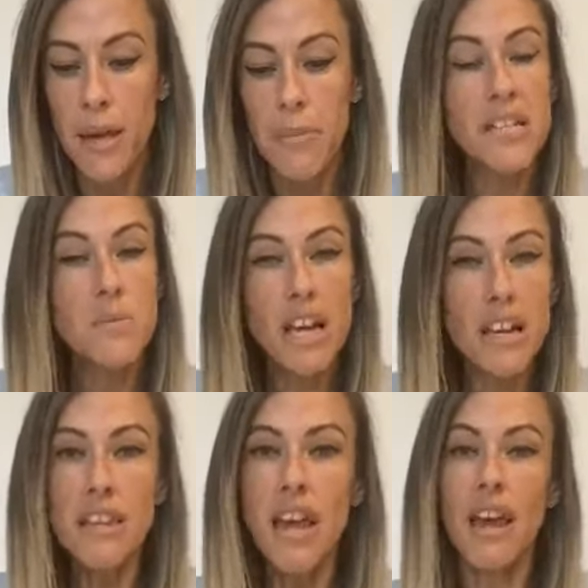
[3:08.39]
Because we
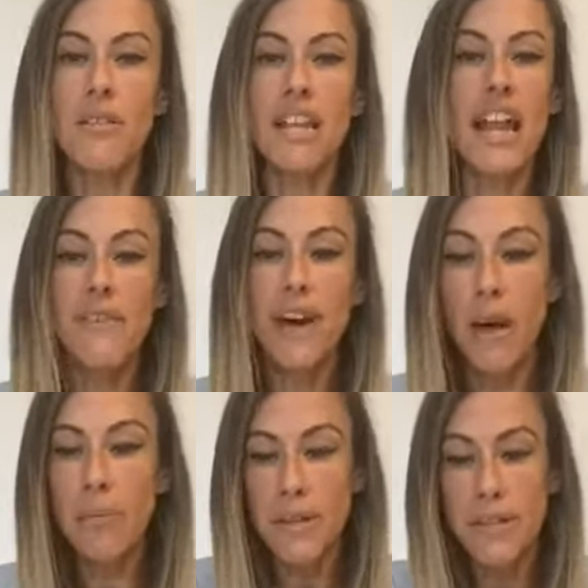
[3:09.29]
all know that life
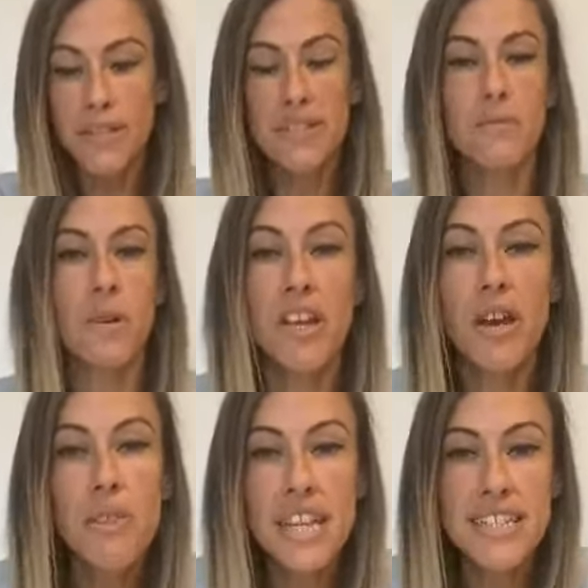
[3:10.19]
happens. We
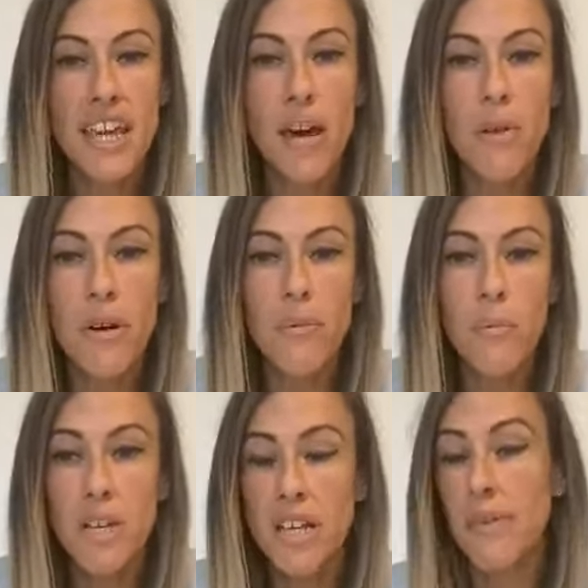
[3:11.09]
know things go on.
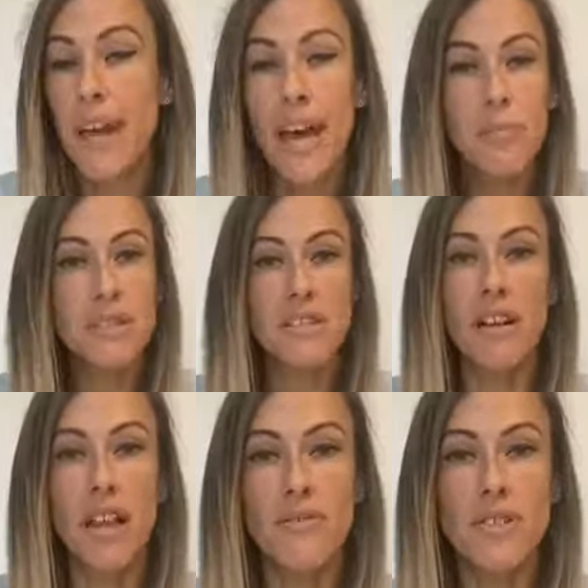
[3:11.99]
You know, it happens to
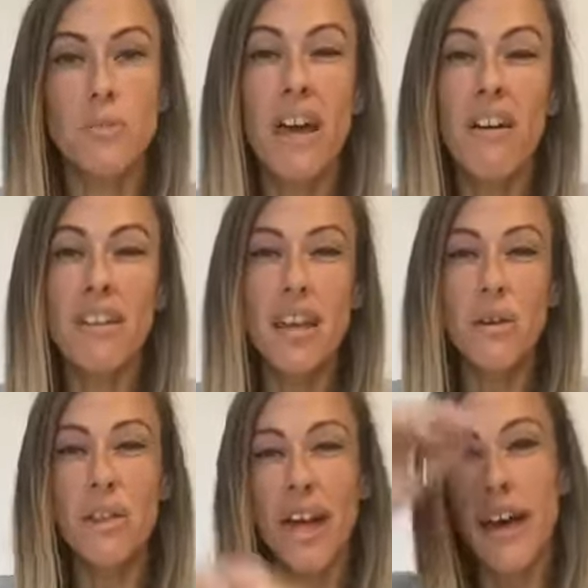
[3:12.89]
all of us. We all
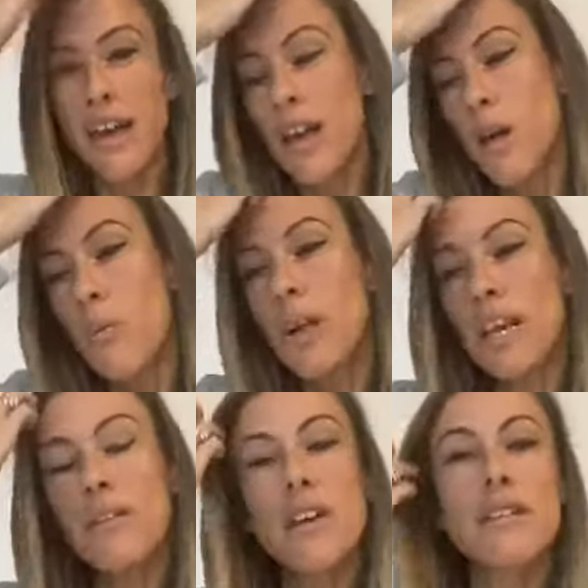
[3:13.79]
know that. We
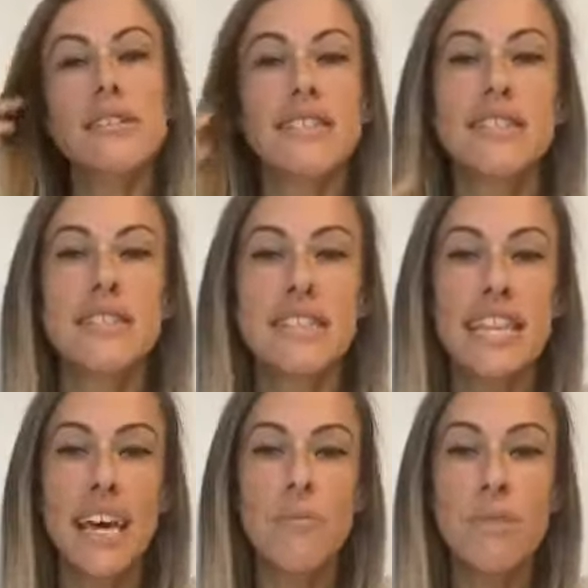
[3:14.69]
know that consistency
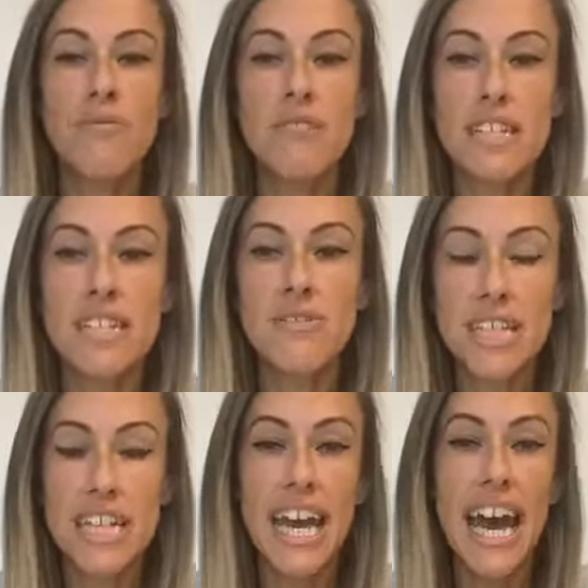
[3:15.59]
can be really,
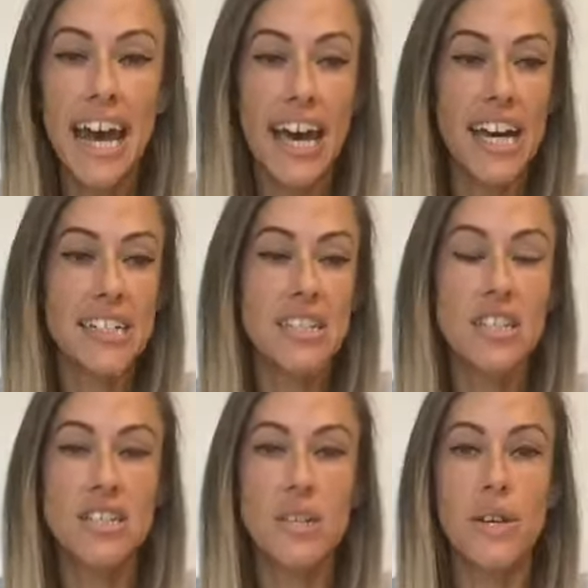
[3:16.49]
really hard
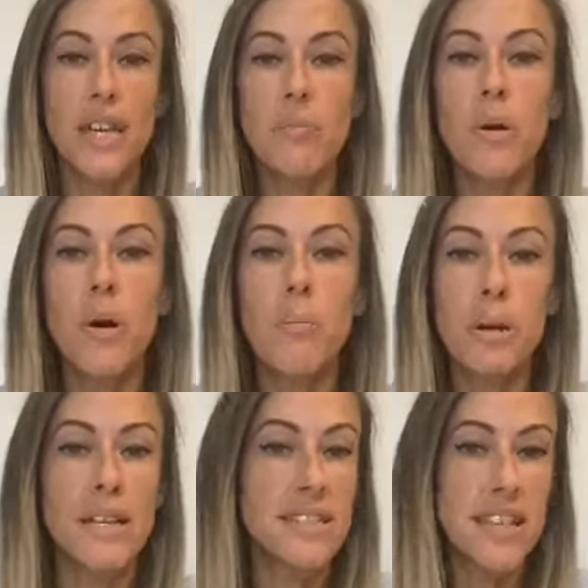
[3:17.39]
to keep up
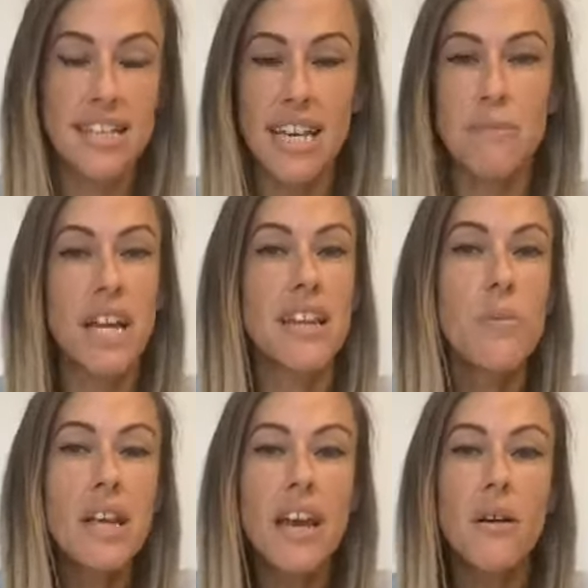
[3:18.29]
at certain times. And then
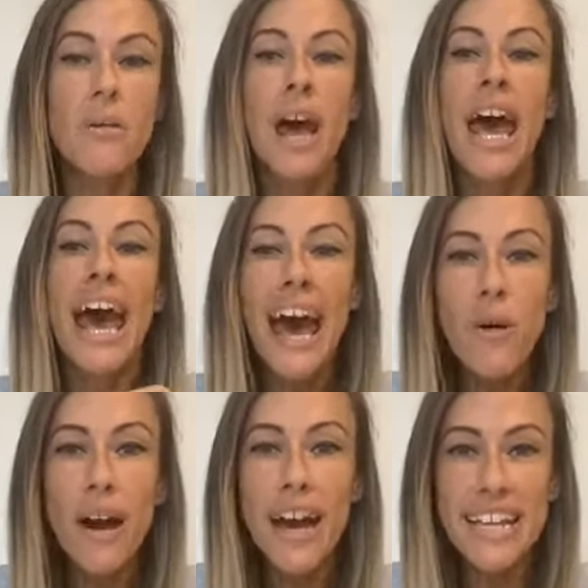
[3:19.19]
we know how
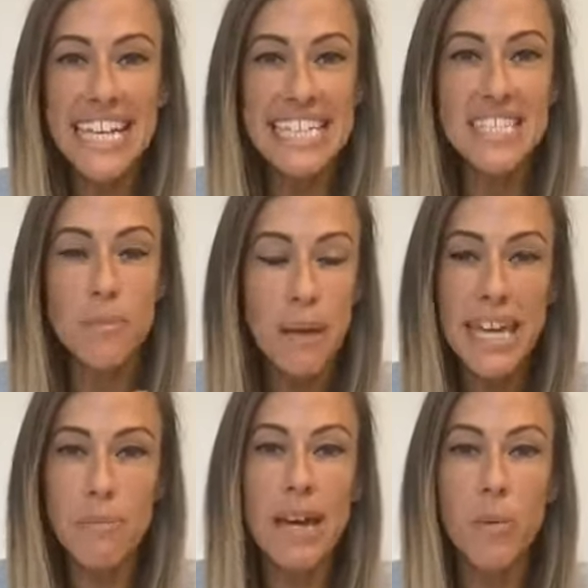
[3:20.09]
hard it is to pick
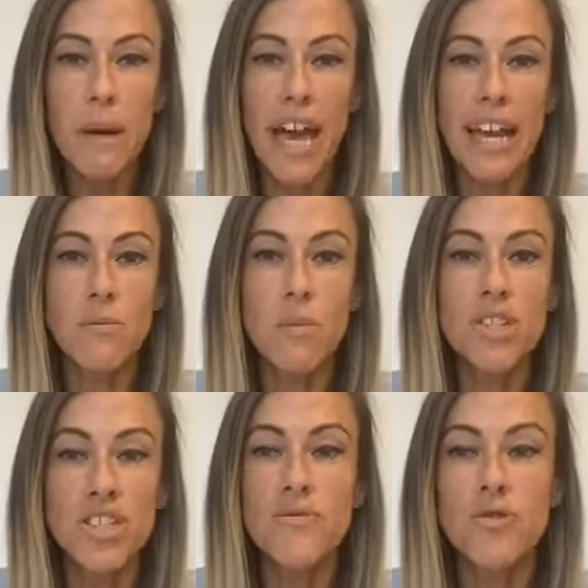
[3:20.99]
it back up again.
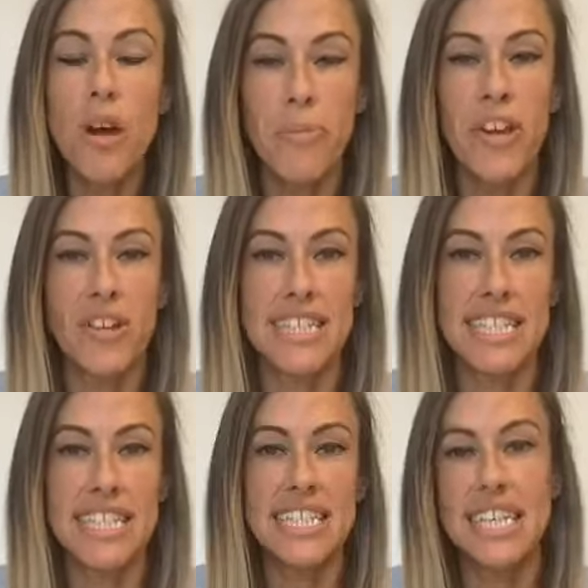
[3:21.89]
Once you've dropped the
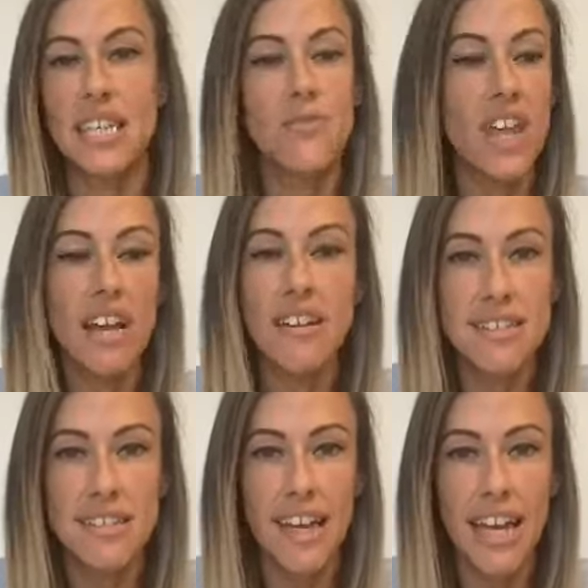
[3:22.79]
consistency, you've then got to
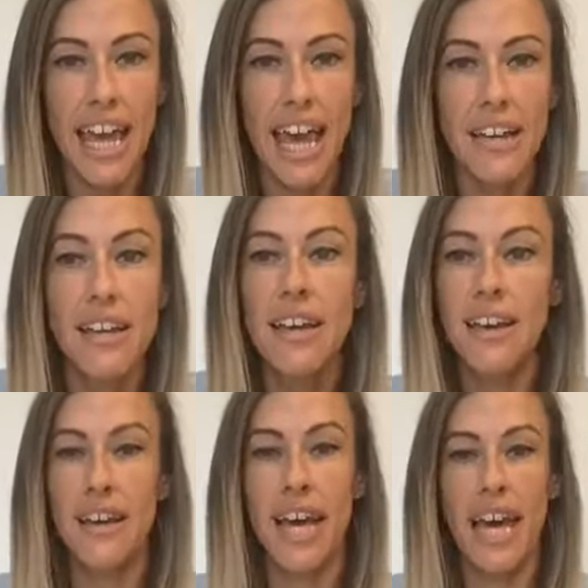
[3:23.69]
start again.
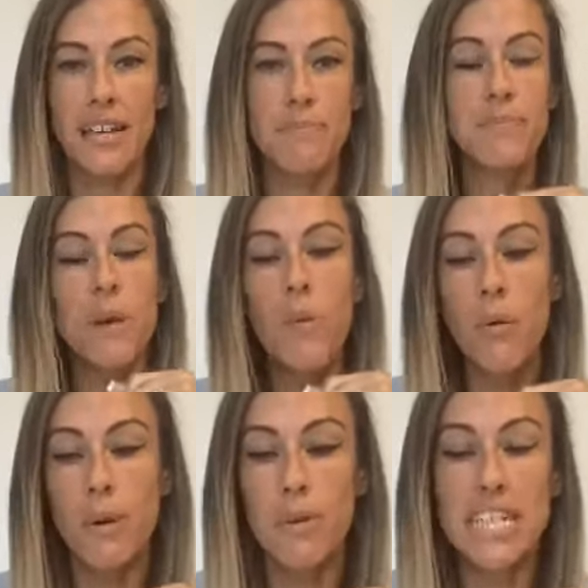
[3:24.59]
Okay. So what
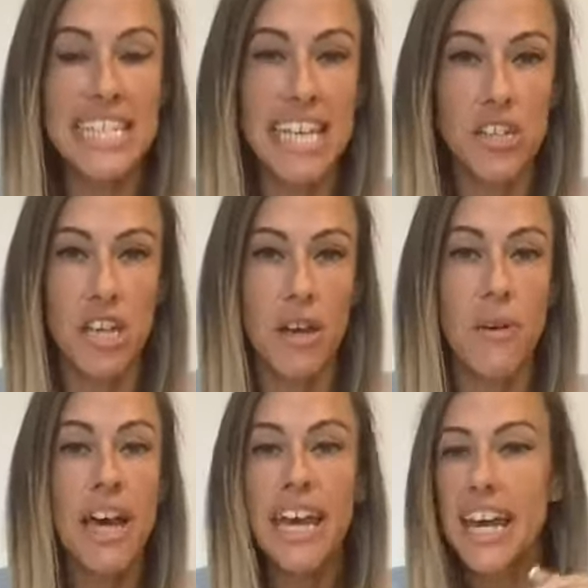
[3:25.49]
we want to teach you
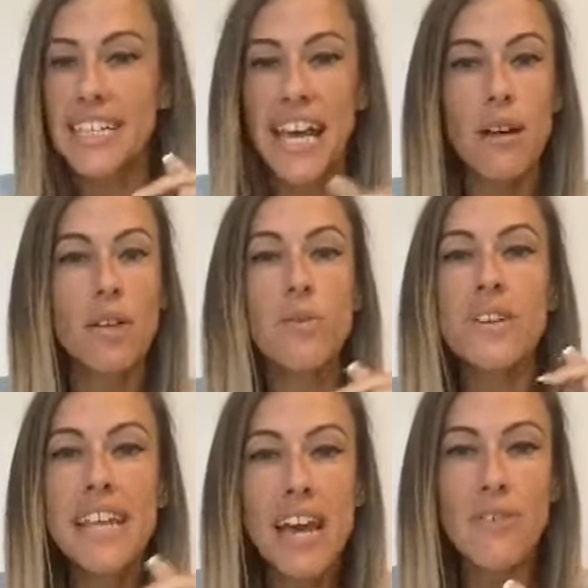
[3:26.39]
is how you
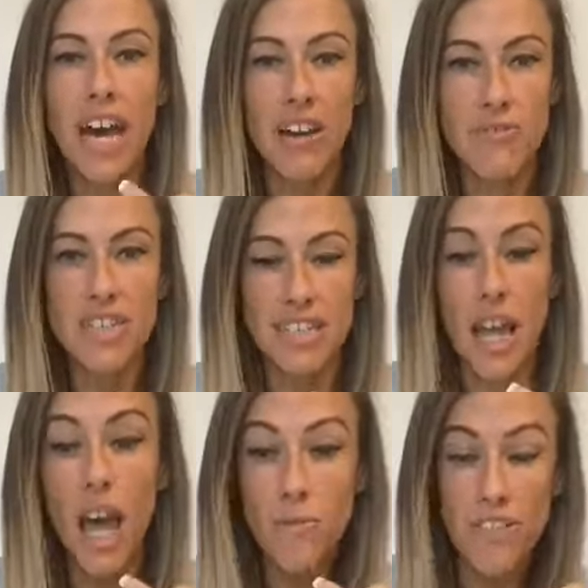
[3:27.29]
never have to,
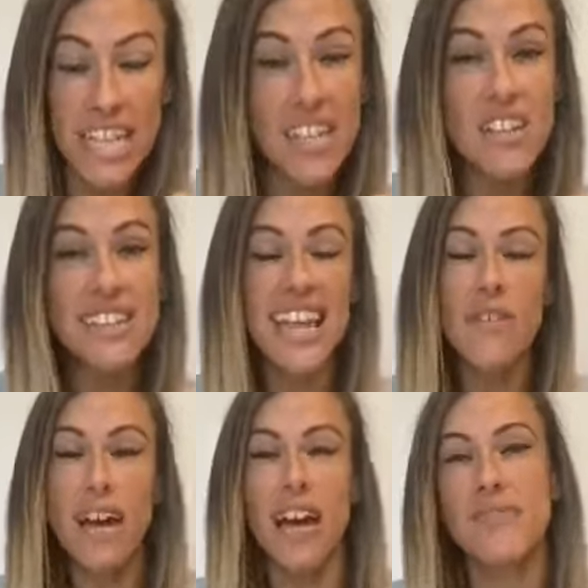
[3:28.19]
hopefully you'll
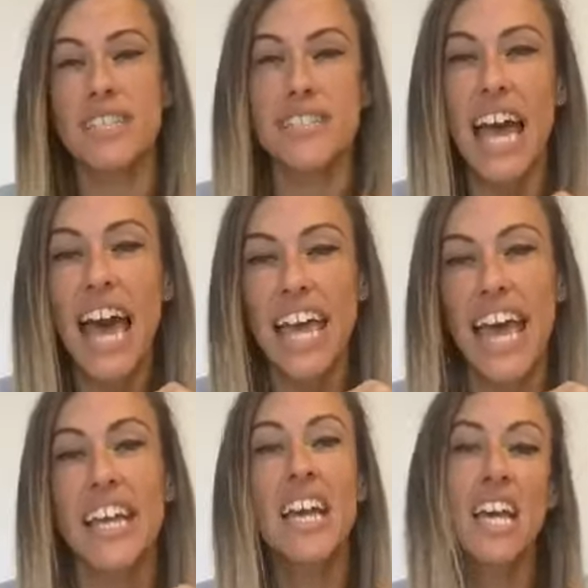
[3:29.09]
never have to start
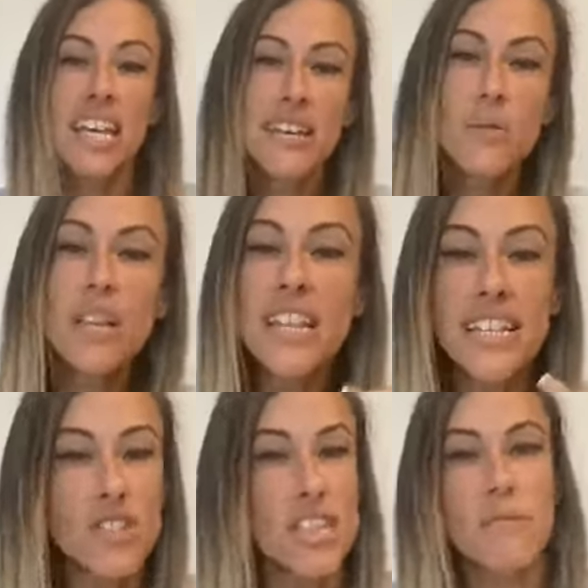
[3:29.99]
again. You will
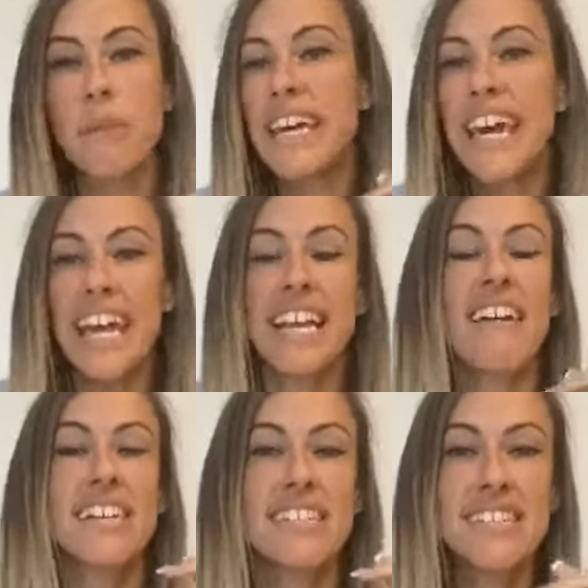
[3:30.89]
literally be in
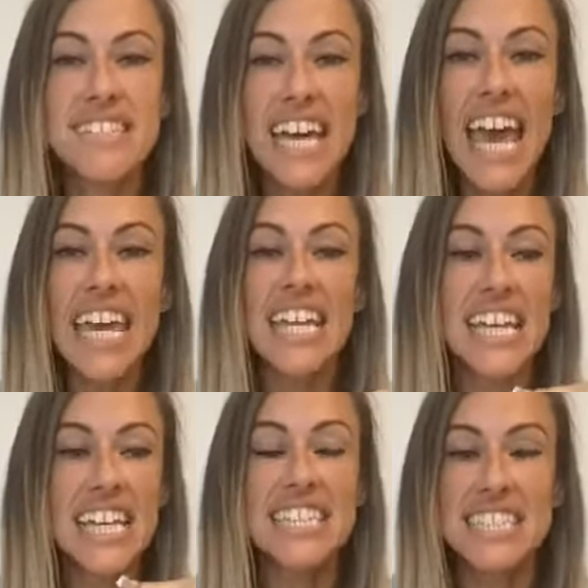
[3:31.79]
a
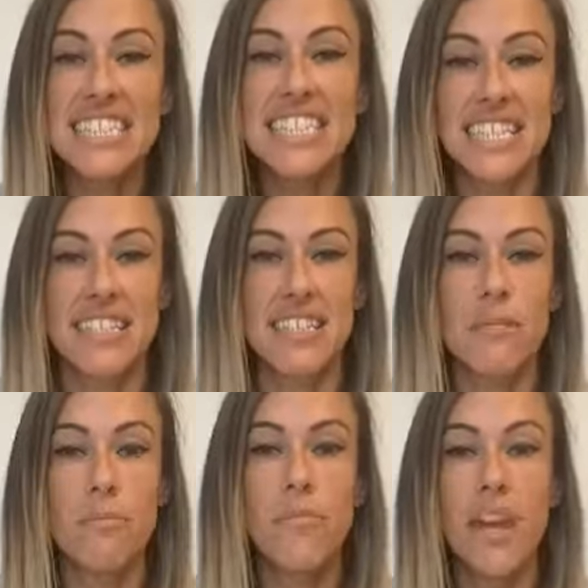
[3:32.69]
daily
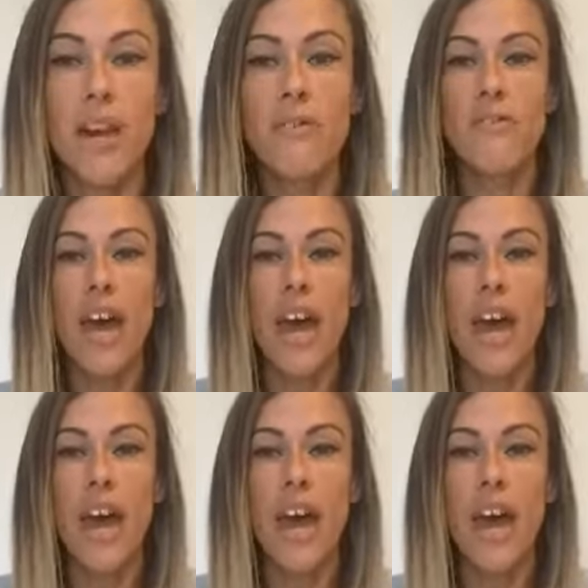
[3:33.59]
system of